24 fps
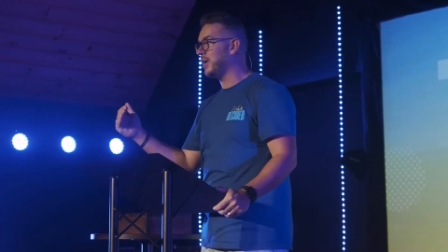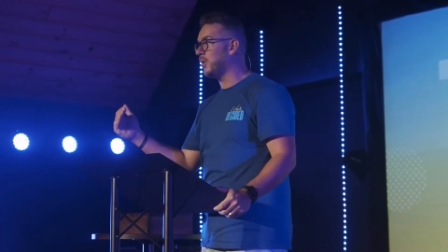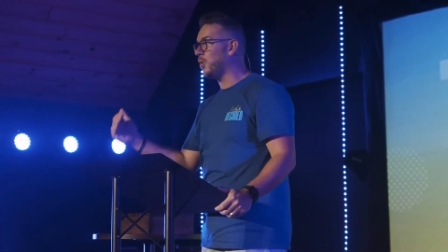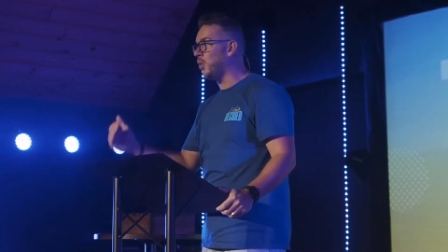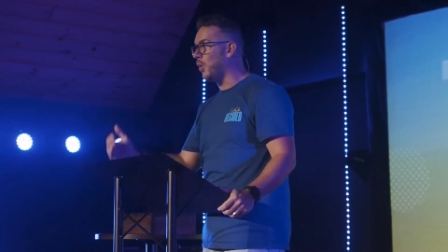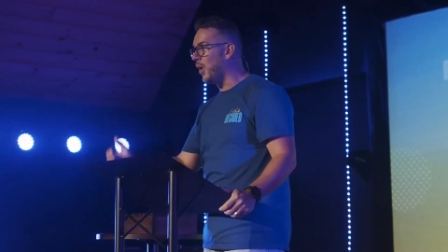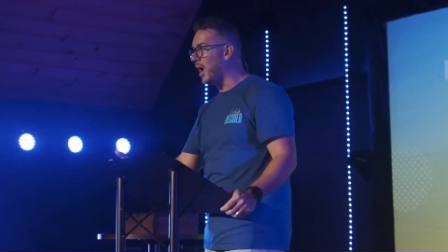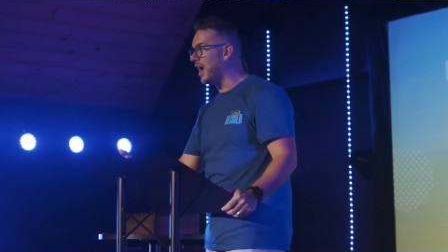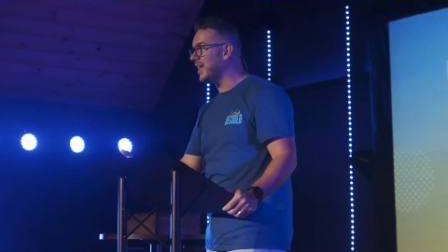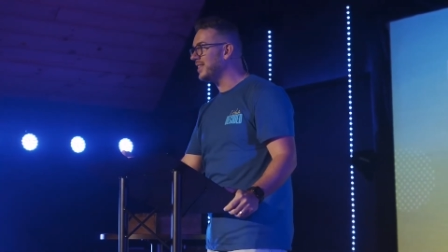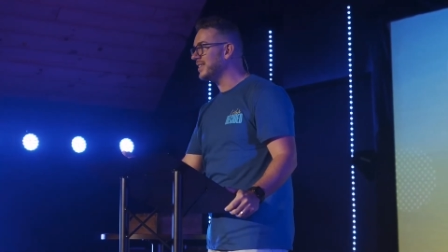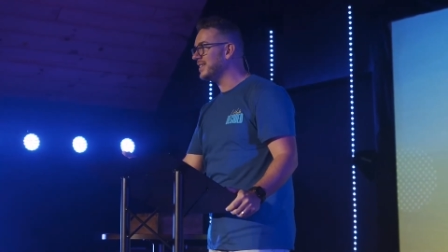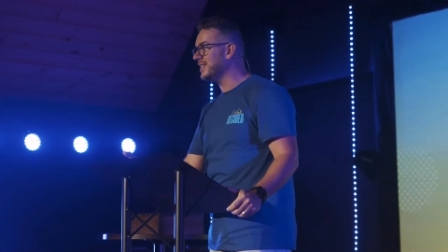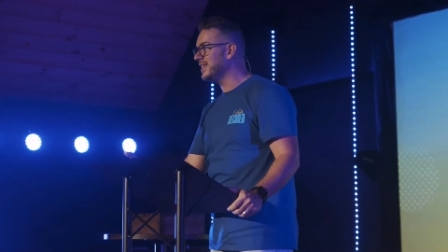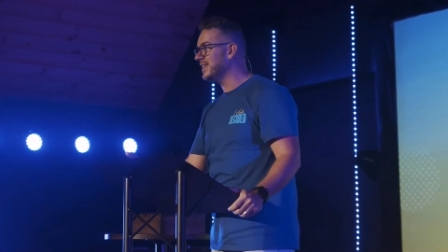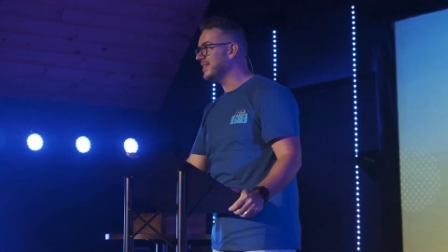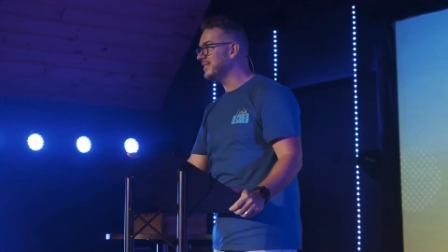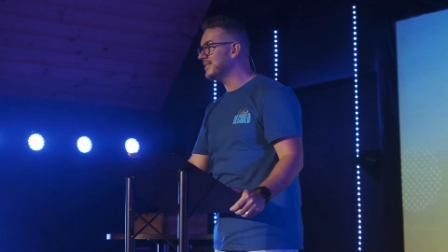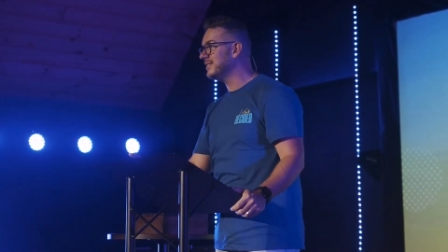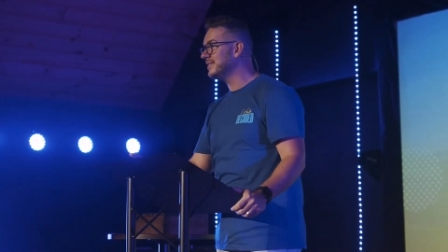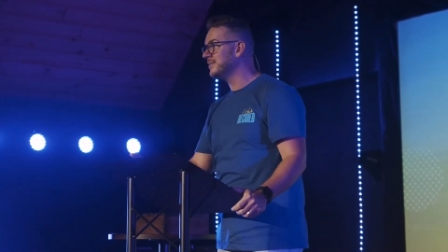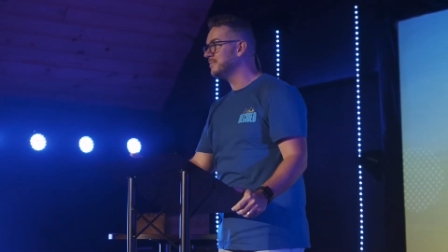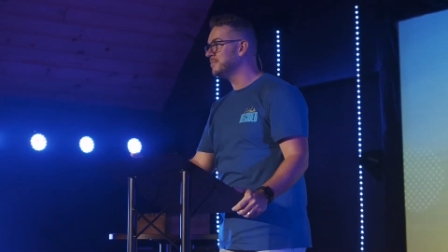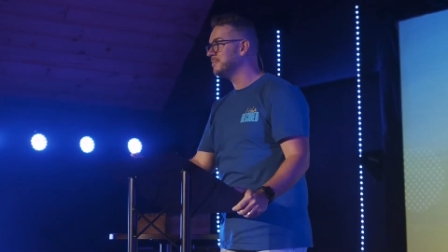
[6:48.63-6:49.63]

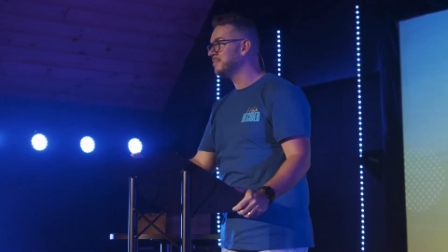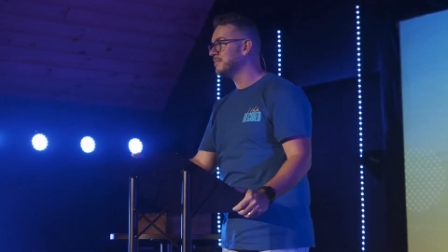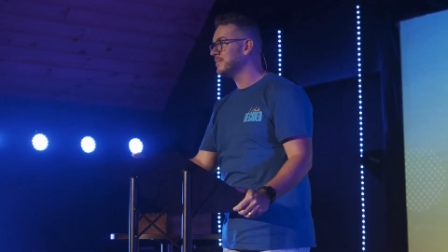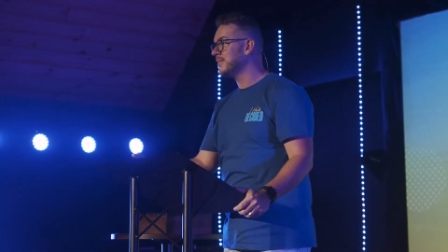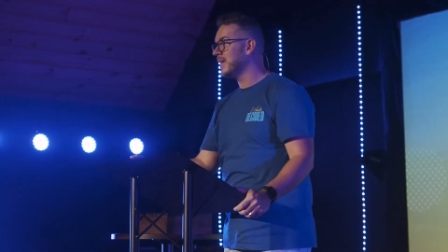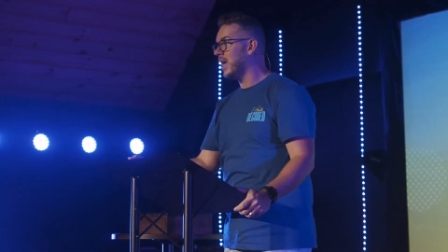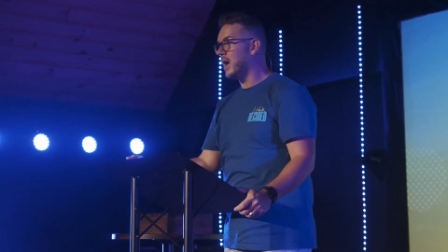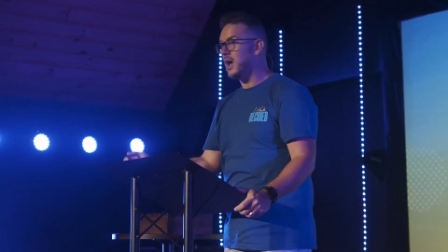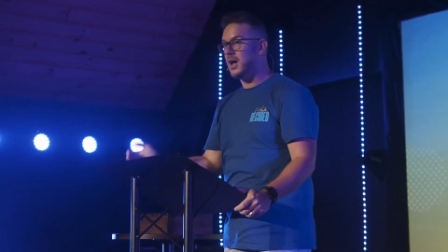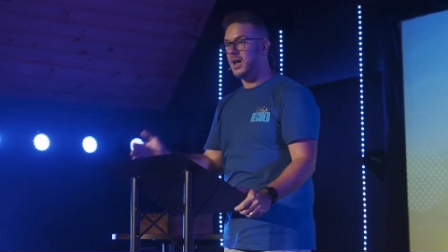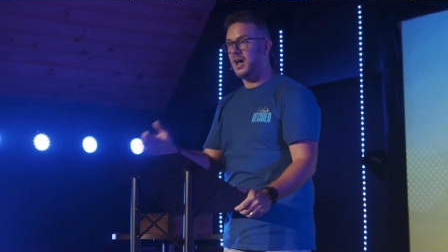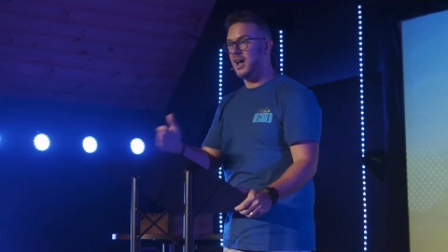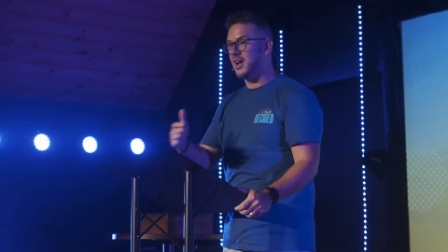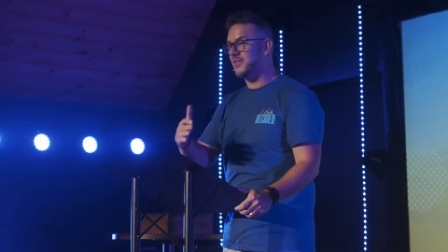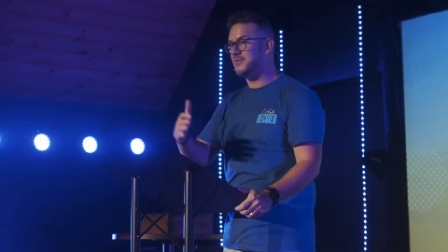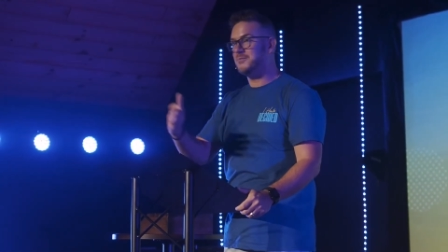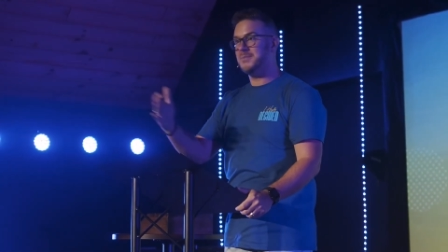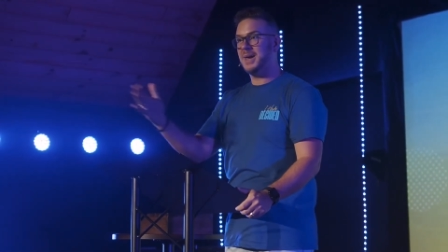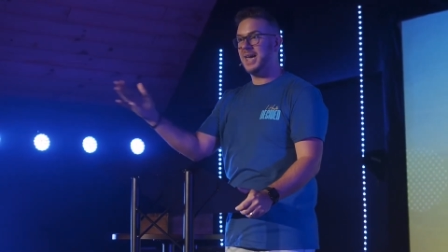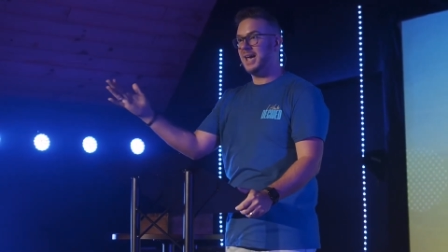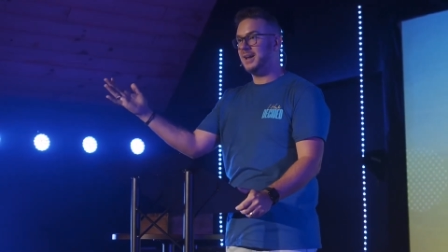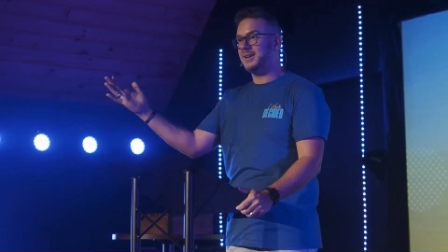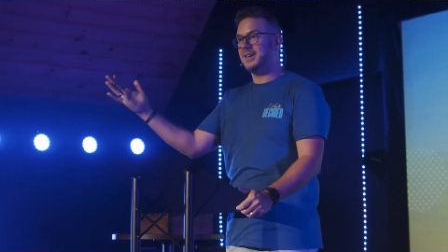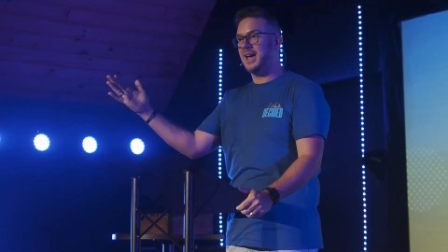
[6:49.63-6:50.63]
qualities of
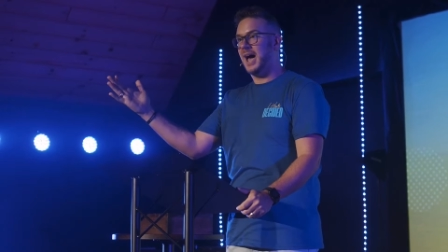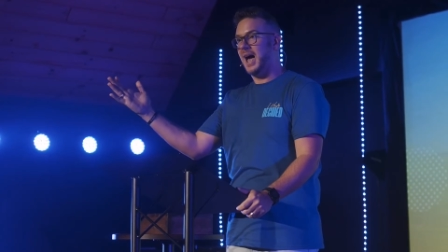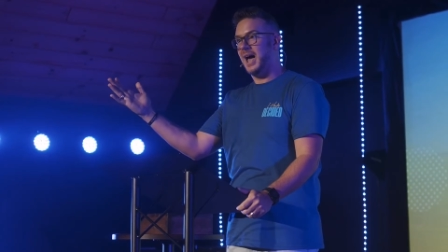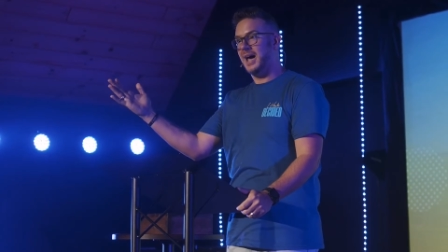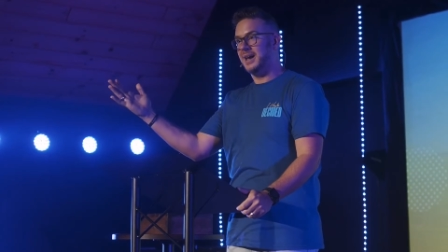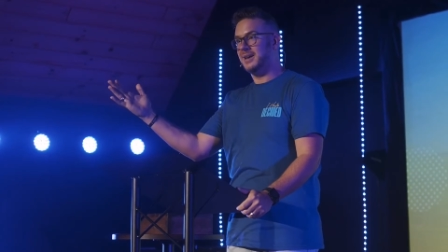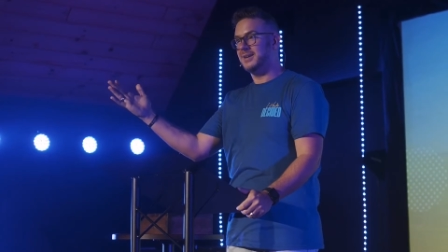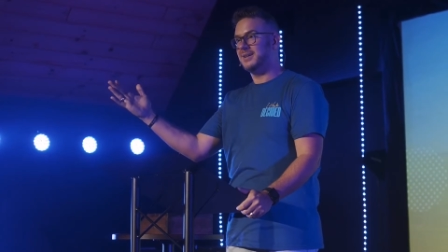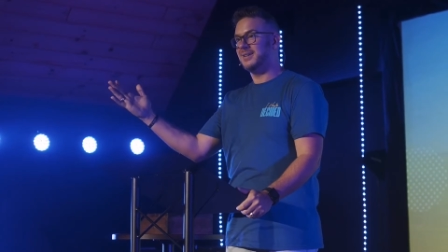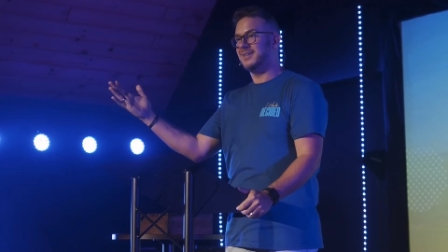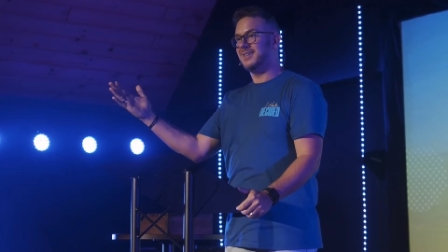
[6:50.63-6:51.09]
mankind